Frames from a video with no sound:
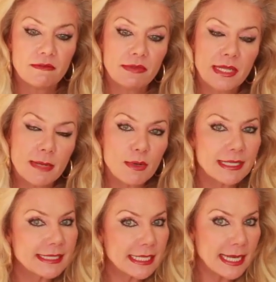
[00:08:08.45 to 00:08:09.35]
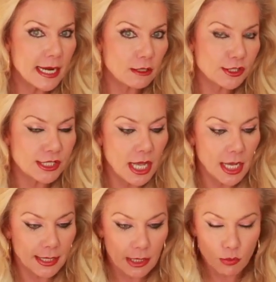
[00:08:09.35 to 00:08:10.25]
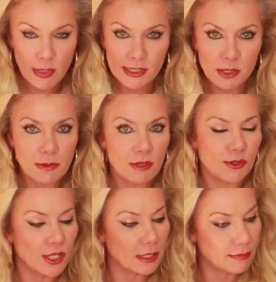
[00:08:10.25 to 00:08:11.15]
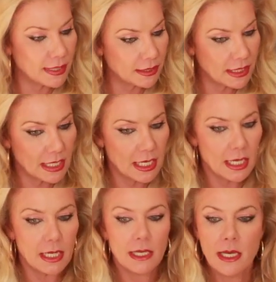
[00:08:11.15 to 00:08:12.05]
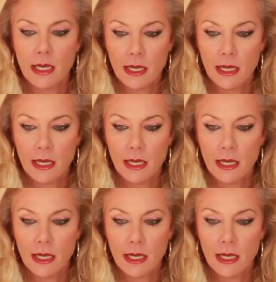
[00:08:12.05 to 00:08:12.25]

Libra is an air sign. And what is music? But the